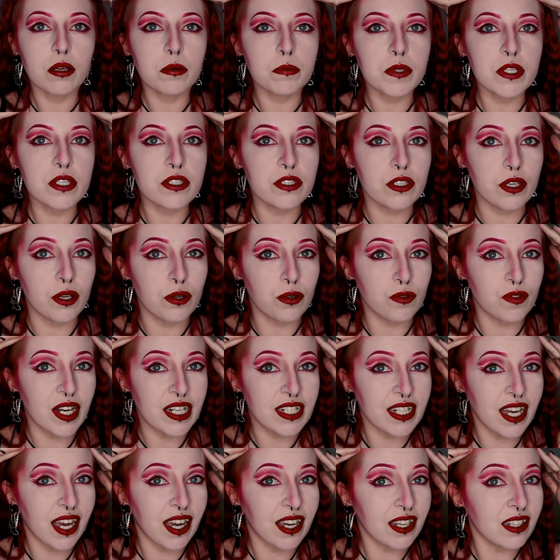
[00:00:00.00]
Even though
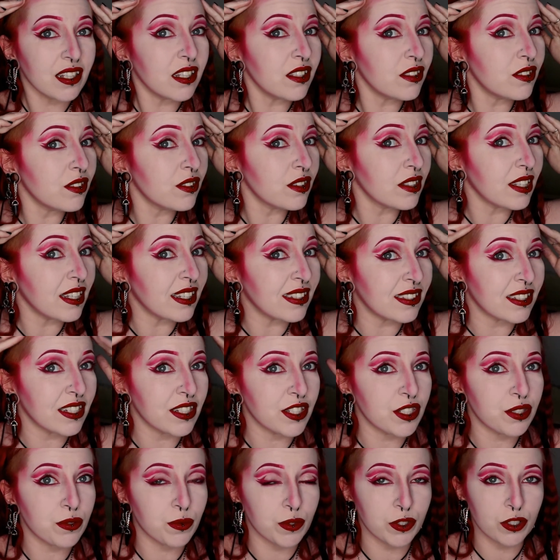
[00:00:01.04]
red highlight doesn't
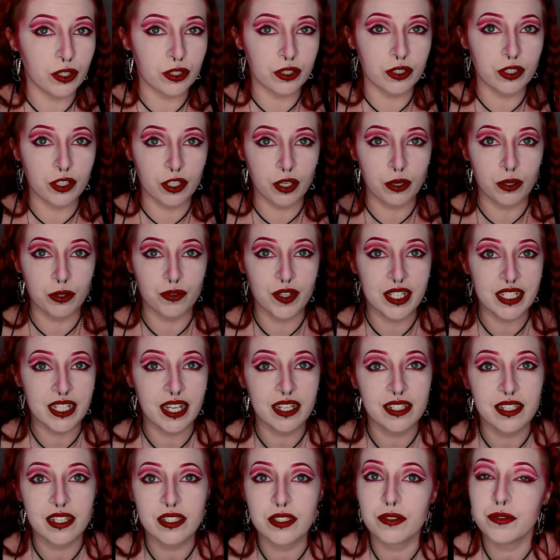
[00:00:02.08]
exist, we're not going to go with red
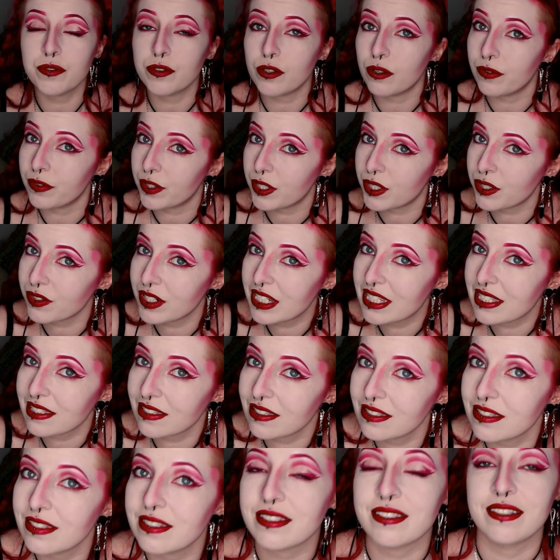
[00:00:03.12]
highlighter for obvious
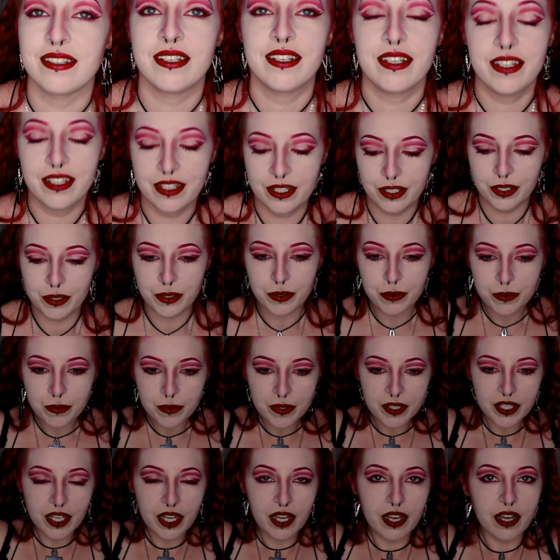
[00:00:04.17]
reasons.
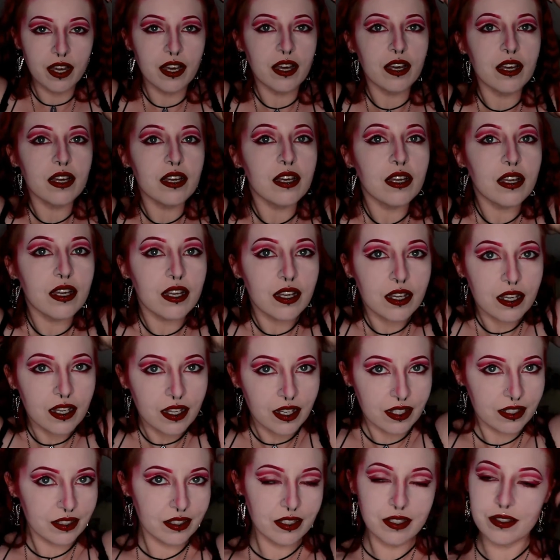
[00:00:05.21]
Yeah.
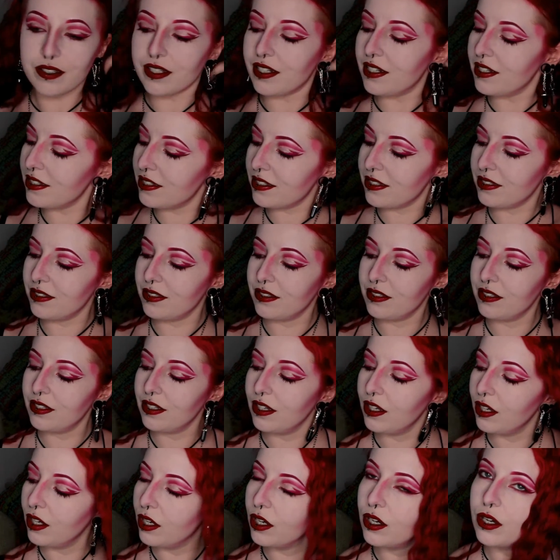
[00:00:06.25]
I don't know, guys.
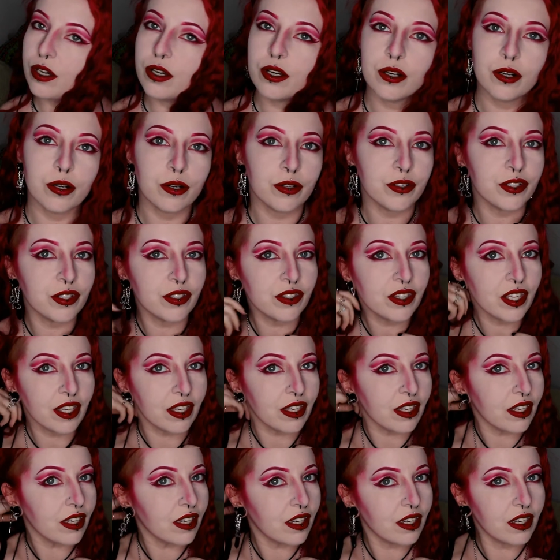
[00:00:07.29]
What do you
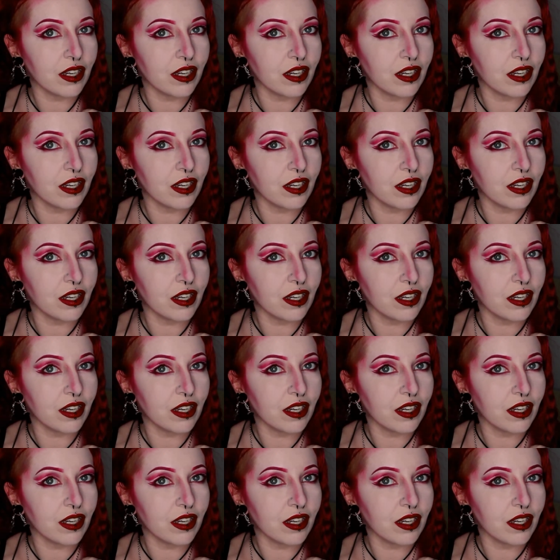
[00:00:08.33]
think?